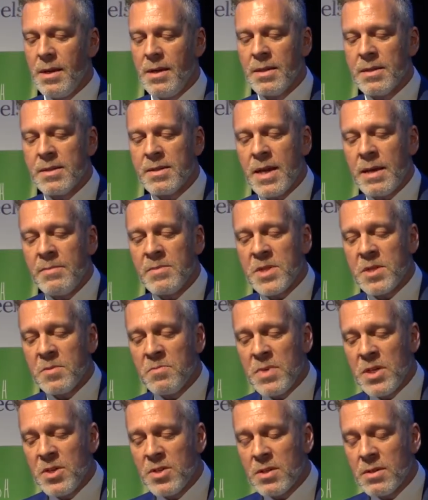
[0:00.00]
In the same
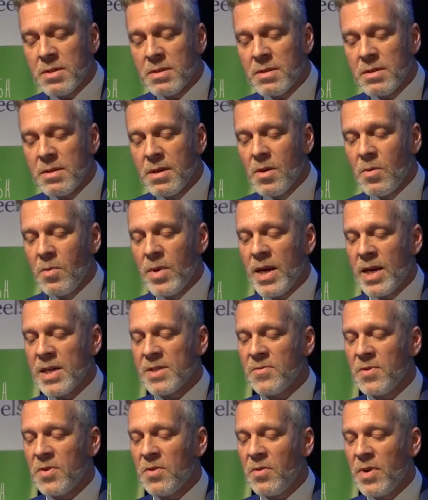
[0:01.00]
submission, we
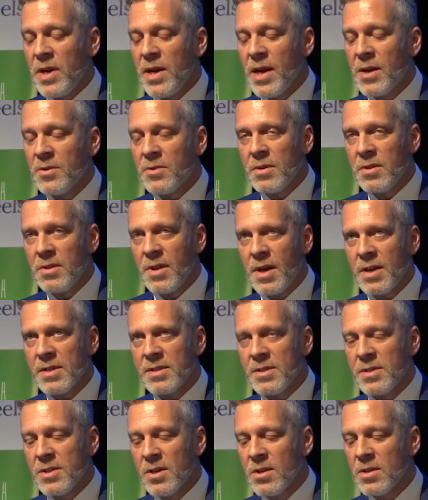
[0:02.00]
asked for
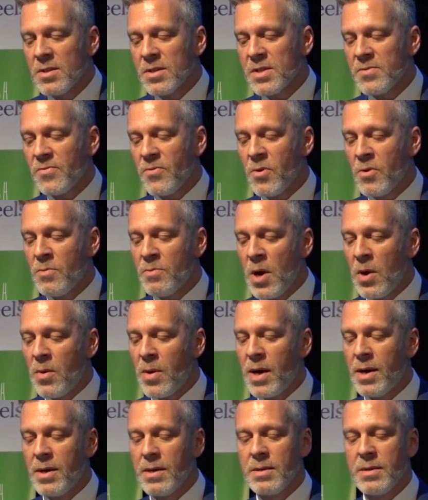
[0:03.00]
$300,000 for
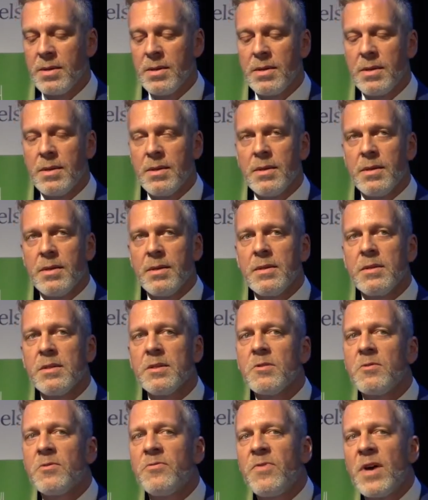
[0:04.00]
AMOWA
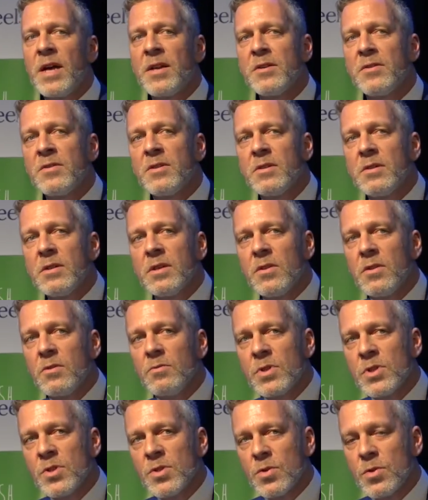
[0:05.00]
to fund
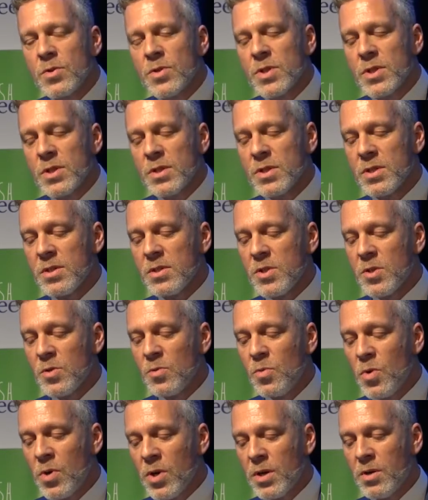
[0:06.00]
the resources to
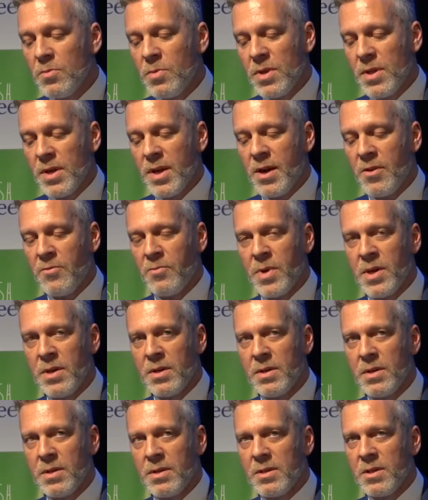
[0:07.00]
work with the government
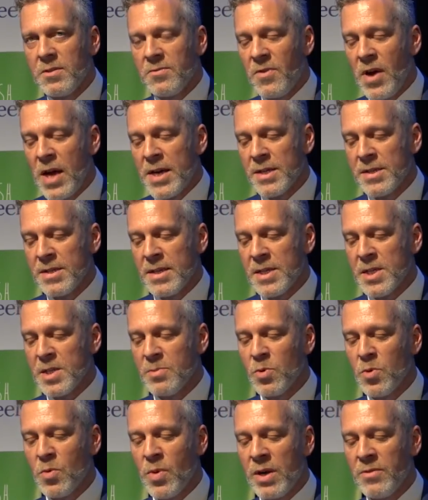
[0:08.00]
to find a
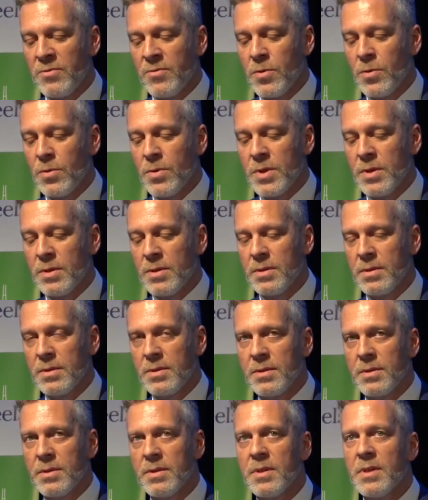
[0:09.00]
sensible way forward.
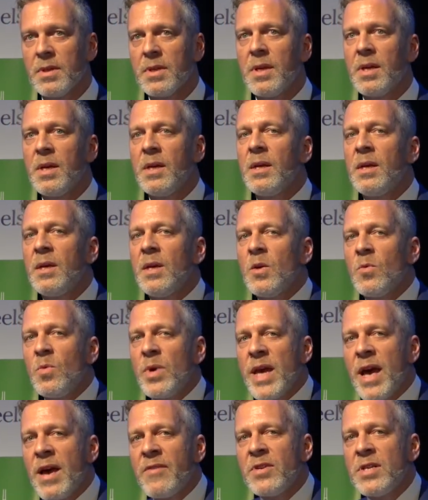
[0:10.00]

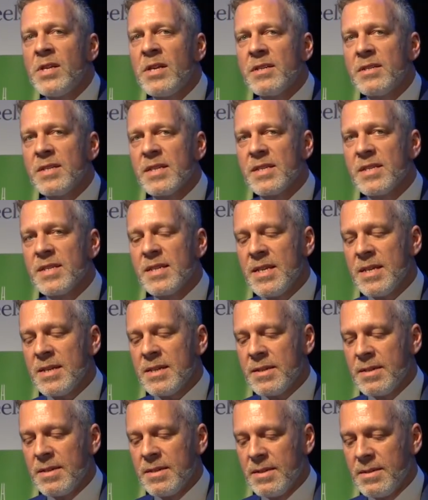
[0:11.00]
We haven't yet
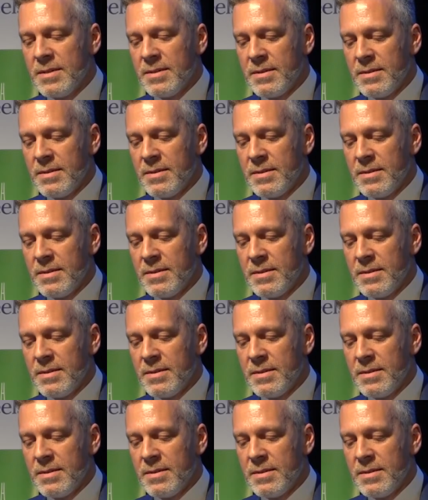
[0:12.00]
succeeded.